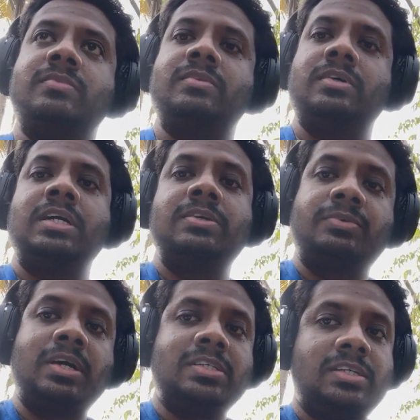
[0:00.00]
other
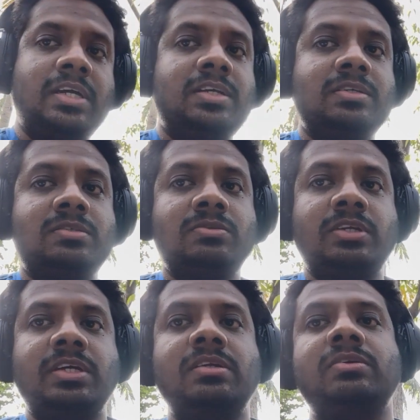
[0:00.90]
functionalities you
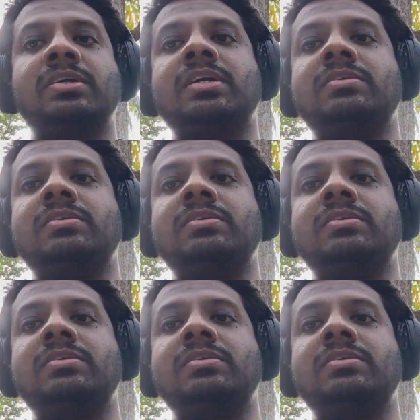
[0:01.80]
need, you can